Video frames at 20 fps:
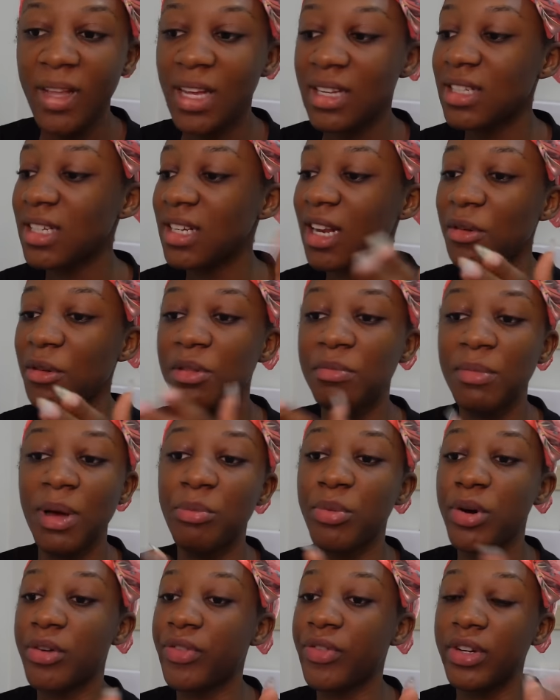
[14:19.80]
dinner with my
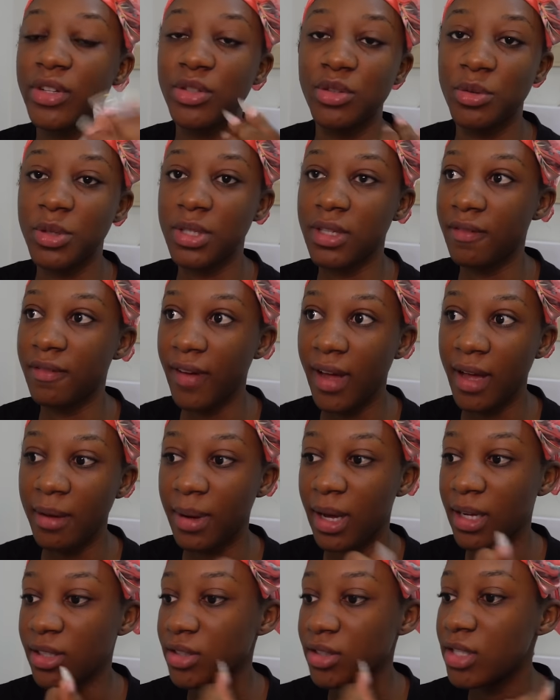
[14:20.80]
boyfriend is always a vibe
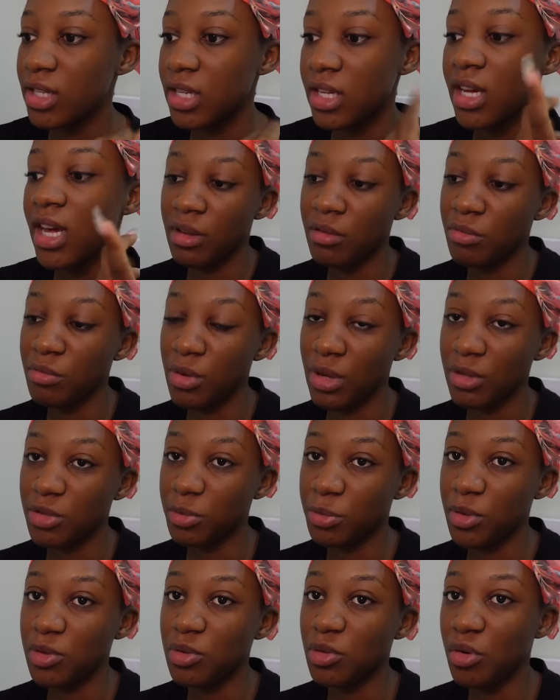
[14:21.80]
actually we were
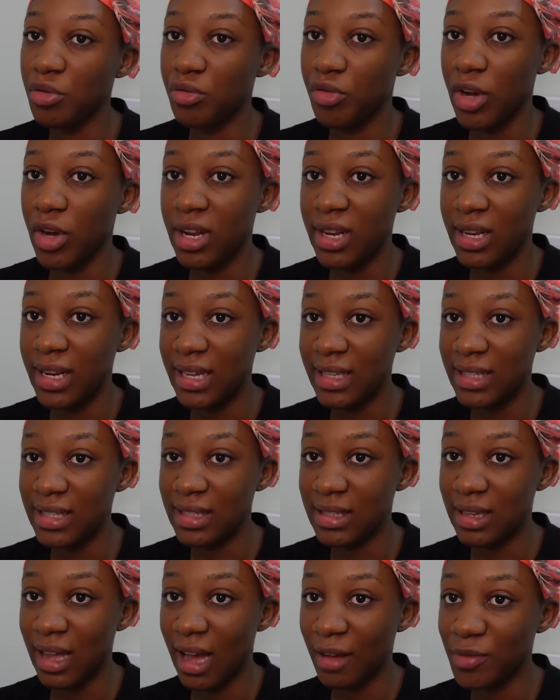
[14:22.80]
supposed to go for a
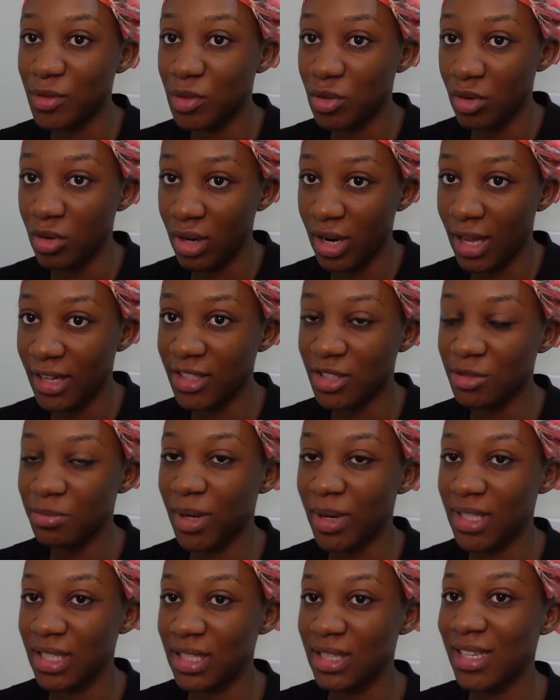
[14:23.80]
late afternoon lunch
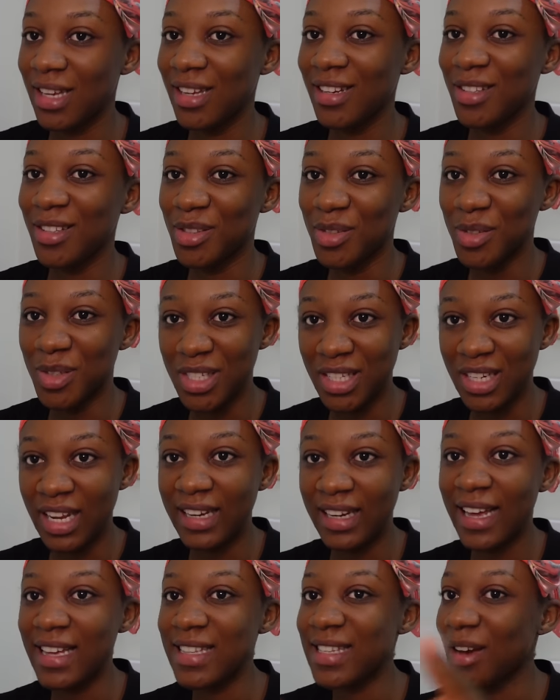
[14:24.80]
but it turned into dinner
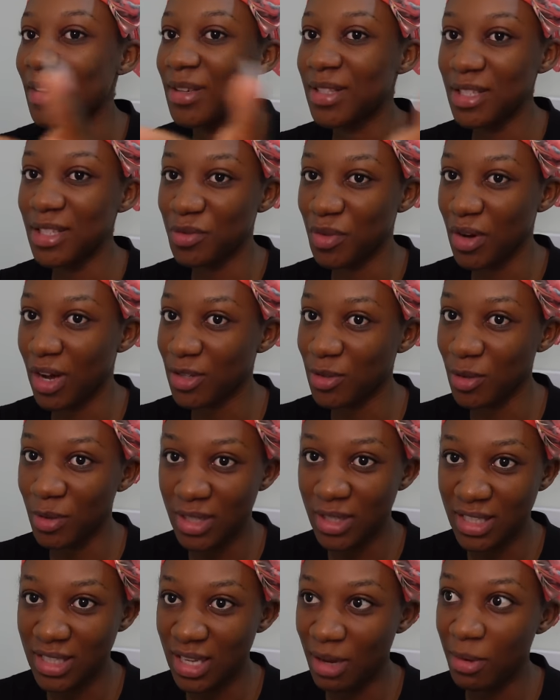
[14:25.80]
that's how it is for us all
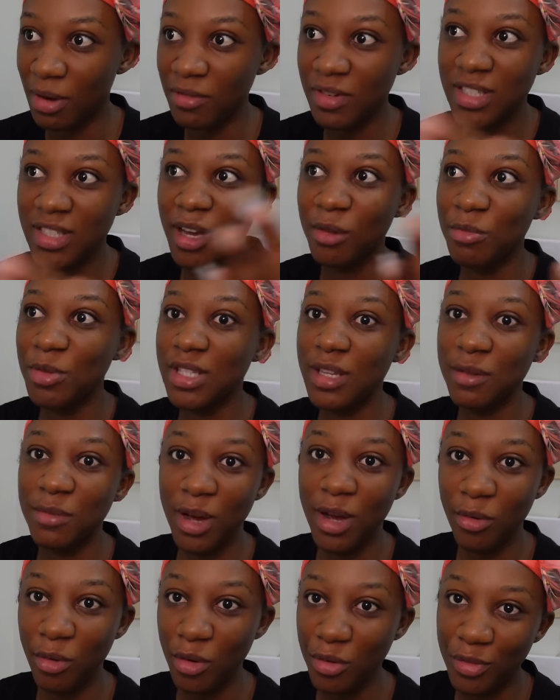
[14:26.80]
the time every time we say we
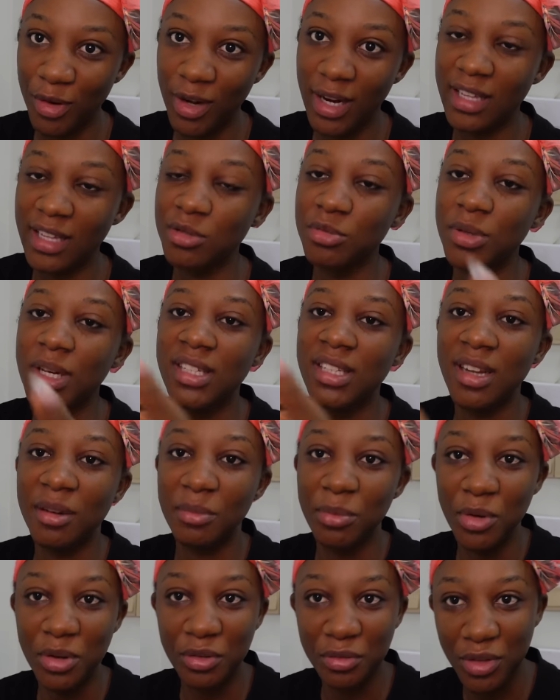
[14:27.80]
are going for lunch we end
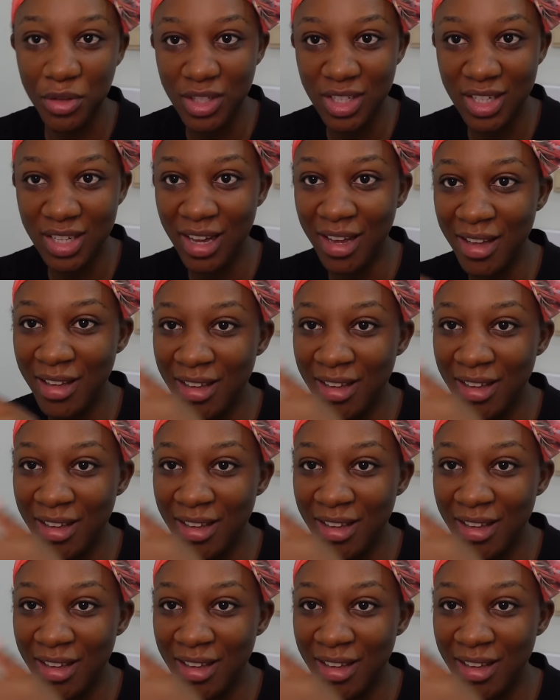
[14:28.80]
up going for dinner